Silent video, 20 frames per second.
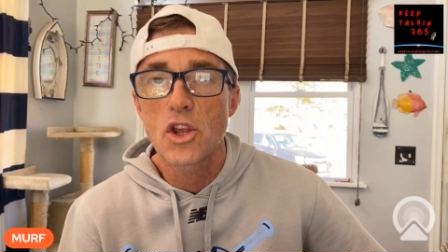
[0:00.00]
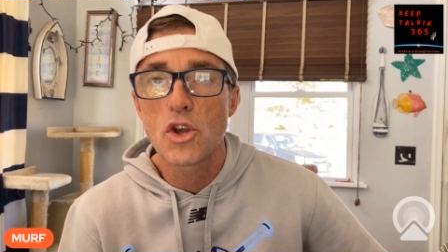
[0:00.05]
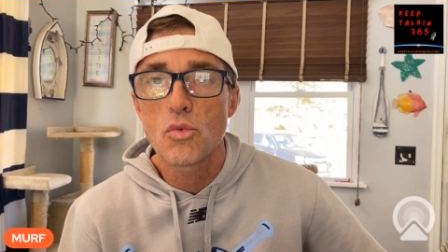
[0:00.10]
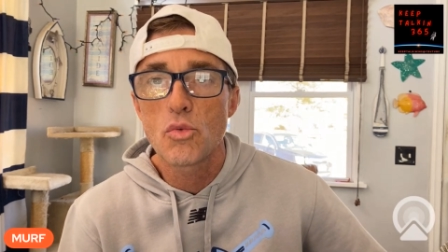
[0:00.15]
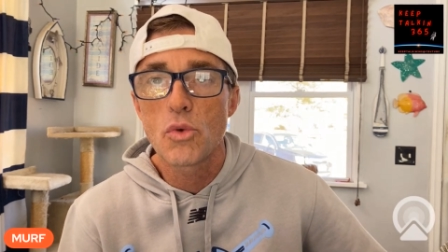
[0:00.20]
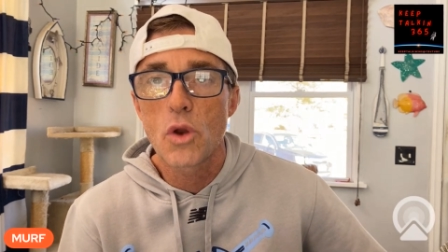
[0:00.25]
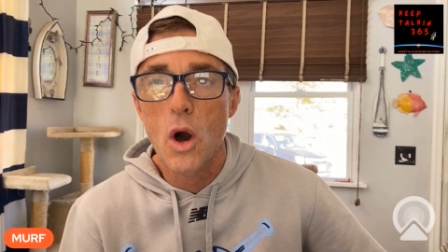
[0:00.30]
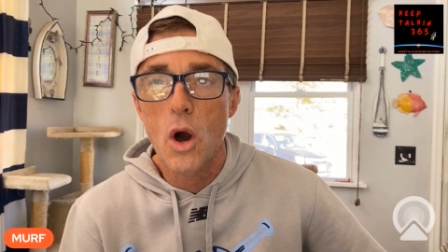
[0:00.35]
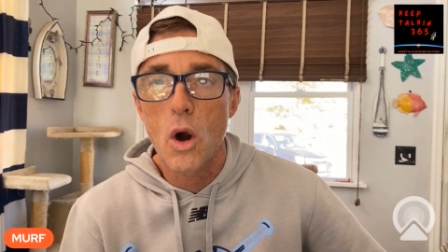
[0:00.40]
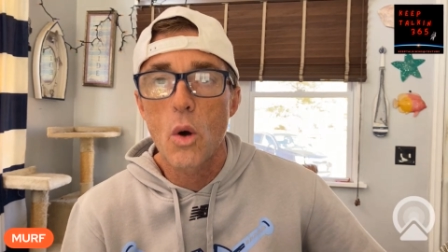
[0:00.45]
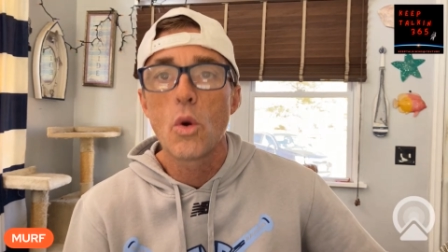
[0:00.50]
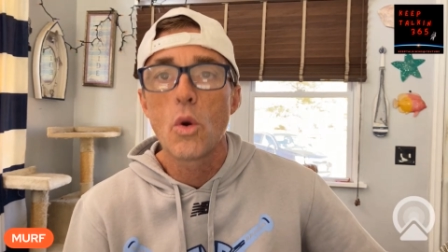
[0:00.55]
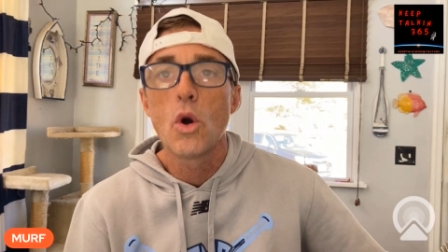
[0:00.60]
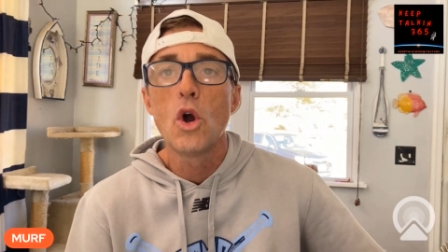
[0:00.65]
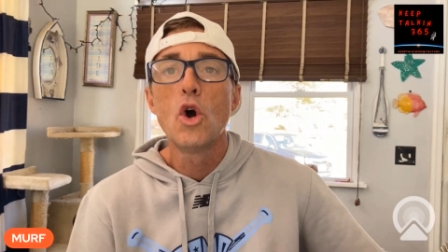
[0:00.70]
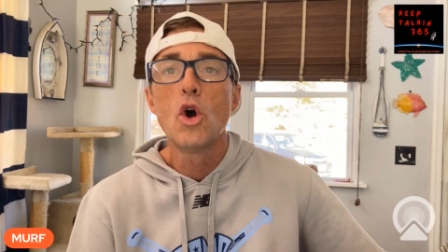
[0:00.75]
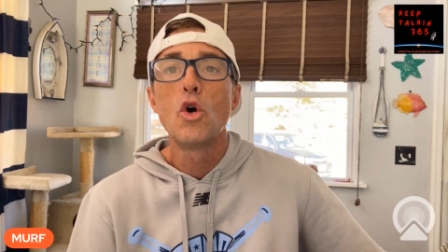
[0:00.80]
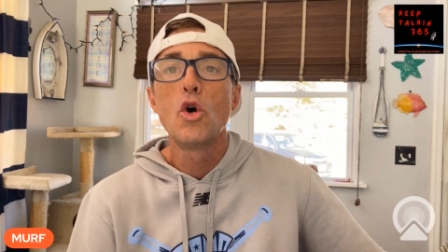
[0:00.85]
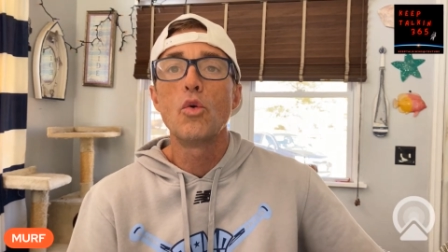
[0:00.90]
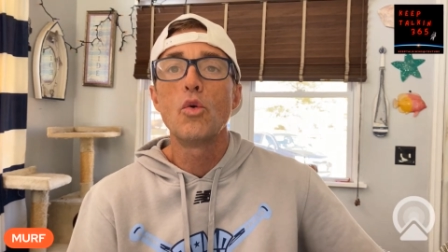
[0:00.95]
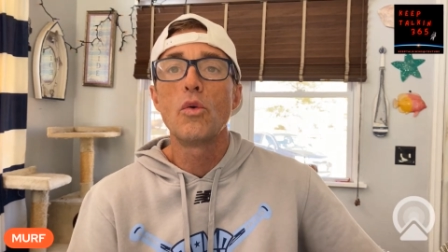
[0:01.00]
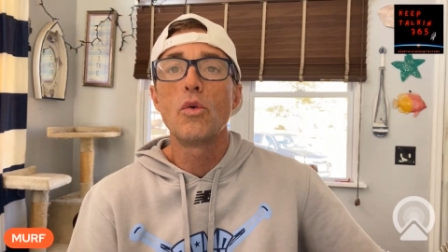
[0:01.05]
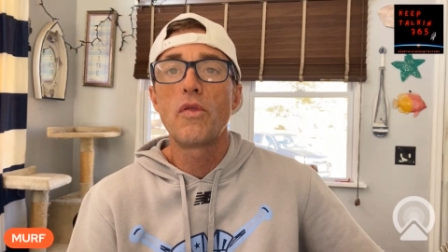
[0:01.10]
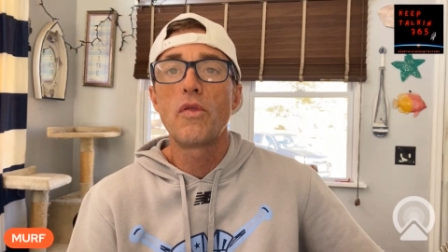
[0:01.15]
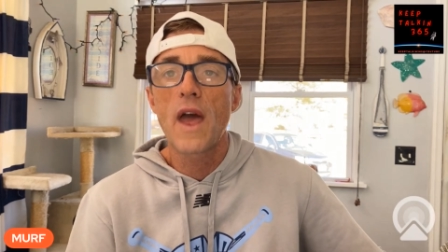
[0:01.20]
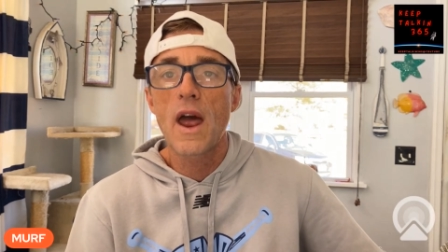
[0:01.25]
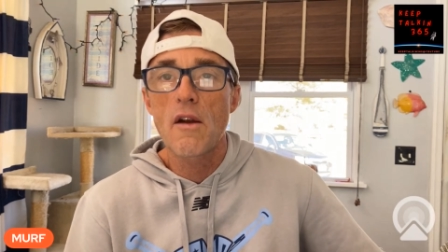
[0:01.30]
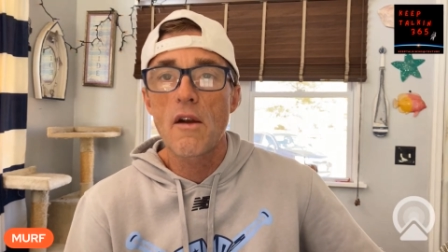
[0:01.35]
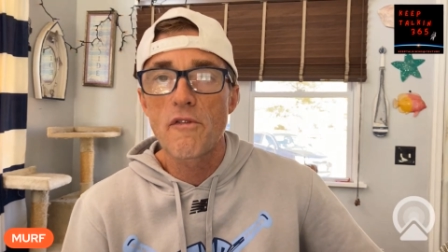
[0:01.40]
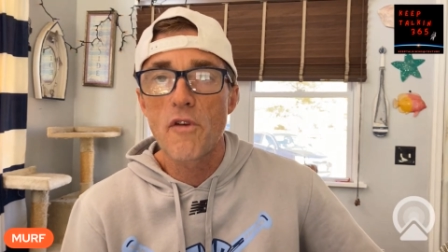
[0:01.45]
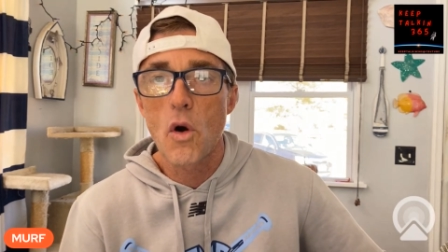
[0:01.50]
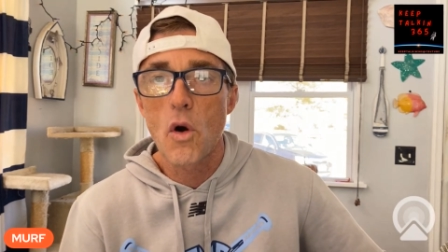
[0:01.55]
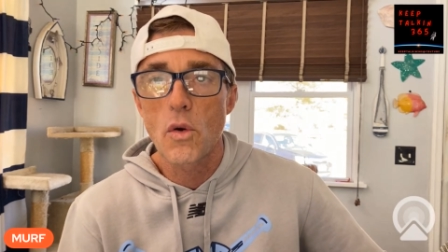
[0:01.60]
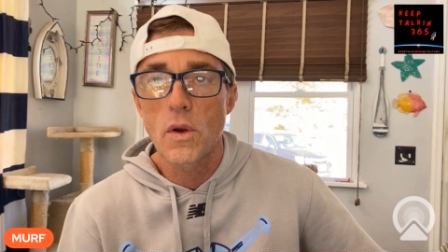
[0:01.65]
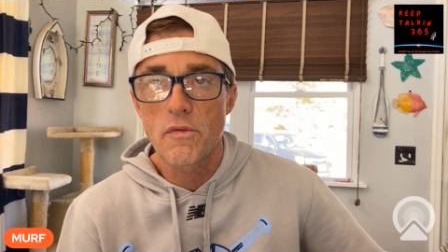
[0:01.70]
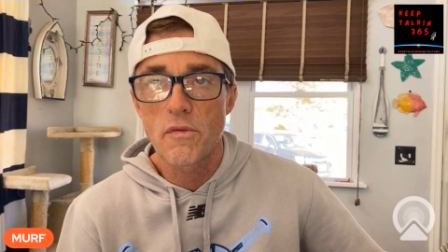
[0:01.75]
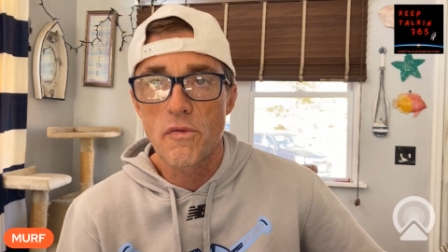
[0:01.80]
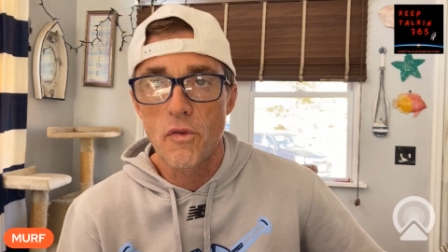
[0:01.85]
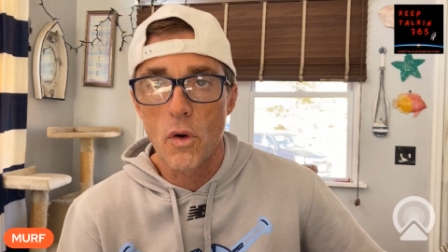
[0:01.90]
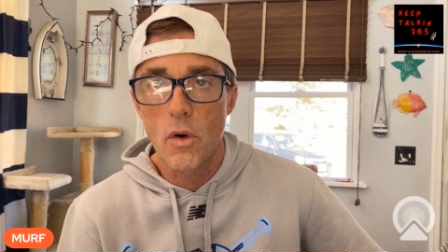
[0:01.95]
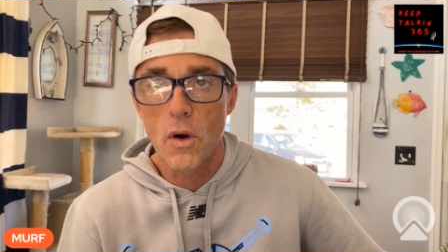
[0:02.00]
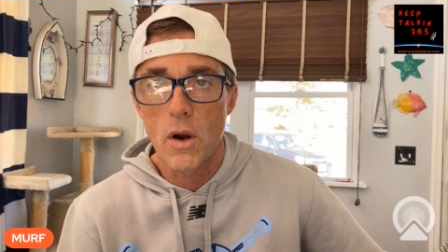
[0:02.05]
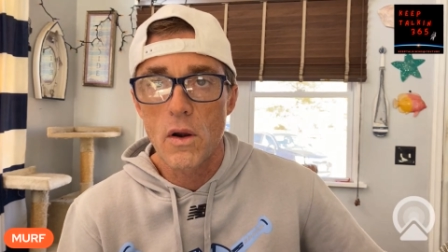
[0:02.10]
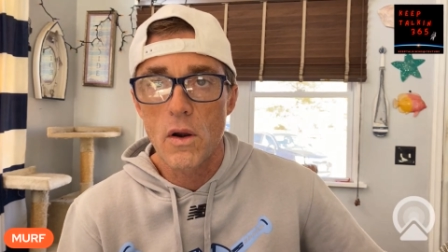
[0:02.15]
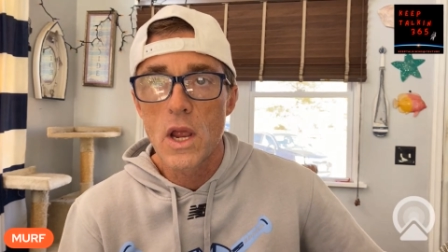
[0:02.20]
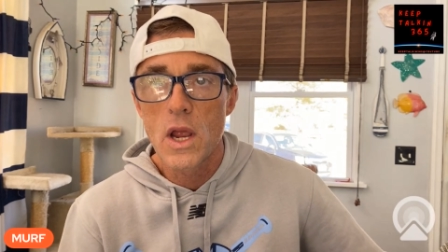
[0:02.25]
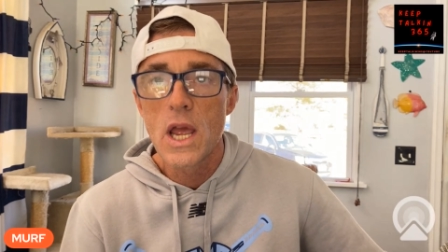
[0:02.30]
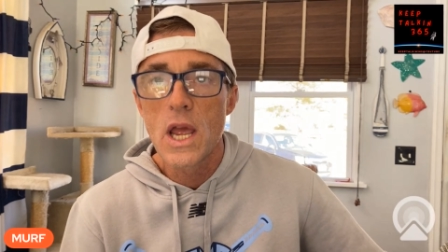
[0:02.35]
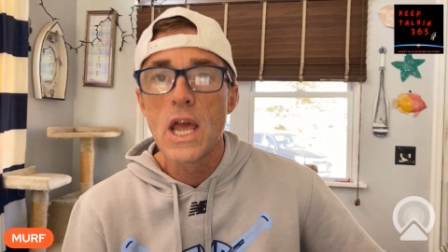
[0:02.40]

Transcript: you know who they're voting for.